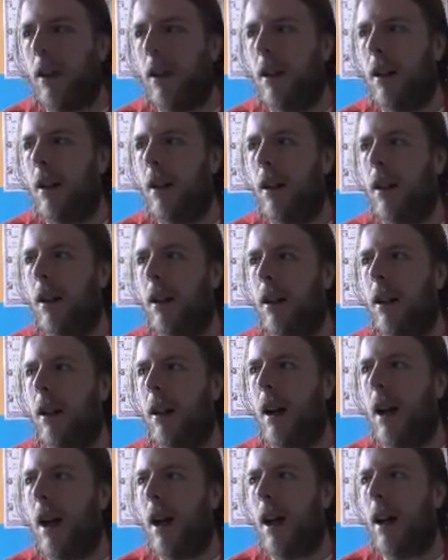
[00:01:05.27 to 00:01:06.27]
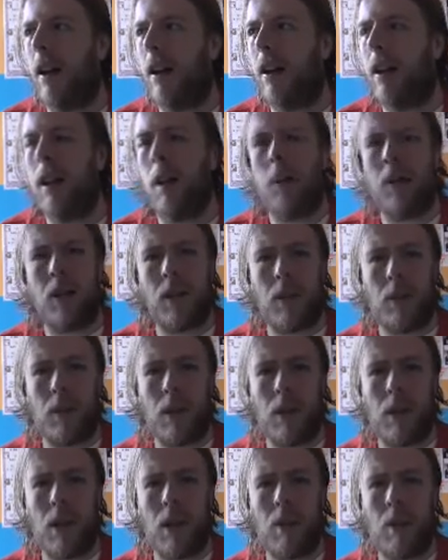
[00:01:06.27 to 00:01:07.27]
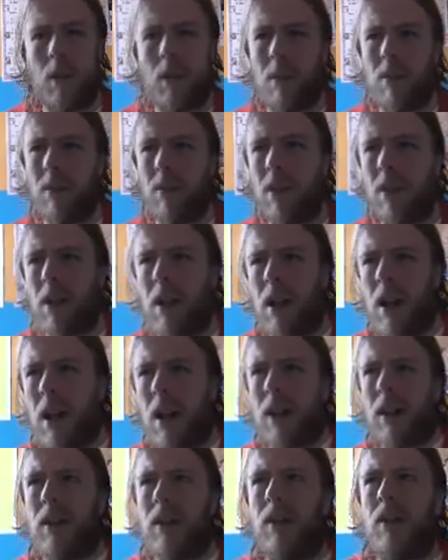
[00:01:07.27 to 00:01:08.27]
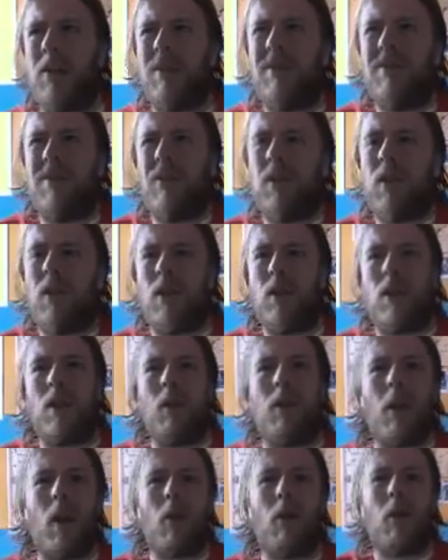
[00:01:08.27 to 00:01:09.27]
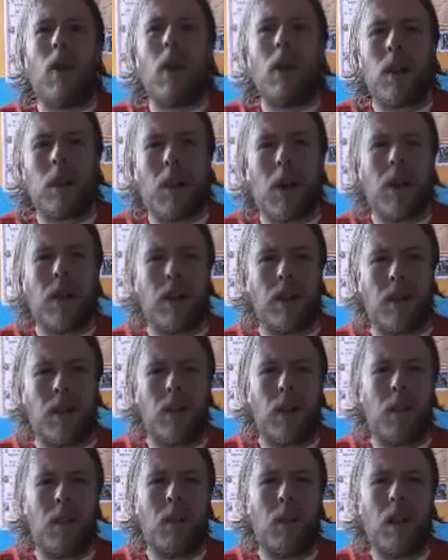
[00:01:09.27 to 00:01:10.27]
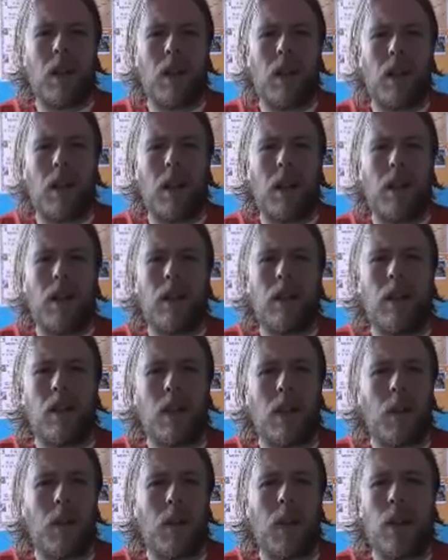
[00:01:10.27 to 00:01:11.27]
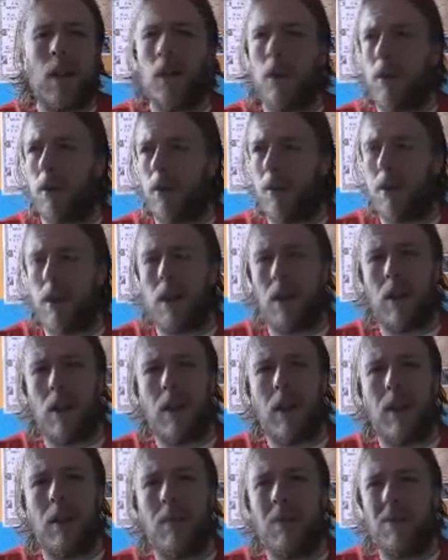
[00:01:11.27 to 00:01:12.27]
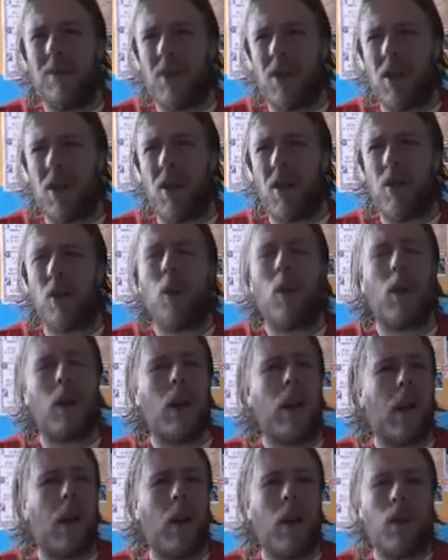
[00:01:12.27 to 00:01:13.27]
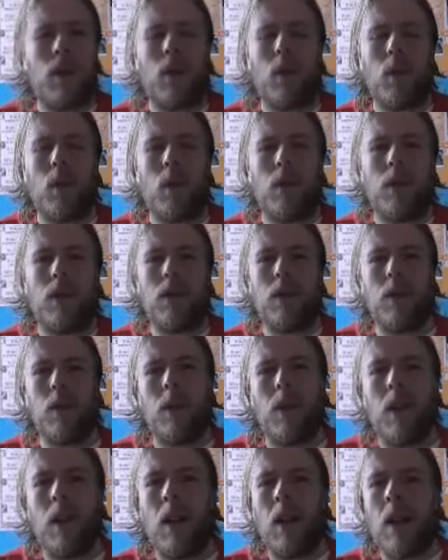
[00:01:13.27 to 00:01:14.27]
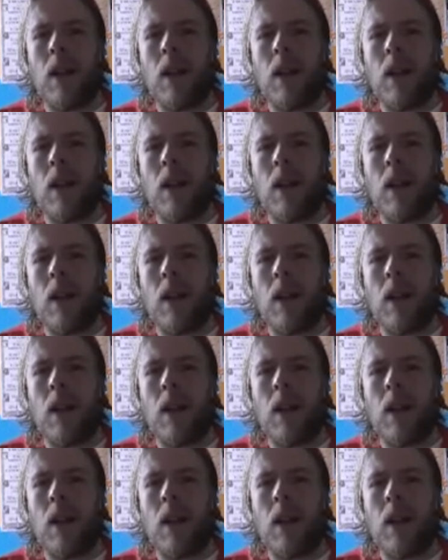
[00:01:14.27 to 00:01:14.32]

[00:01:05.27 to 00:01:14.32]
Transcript: and he came into the programme at around about the time that I discovered it, or certainly shortly afterwards.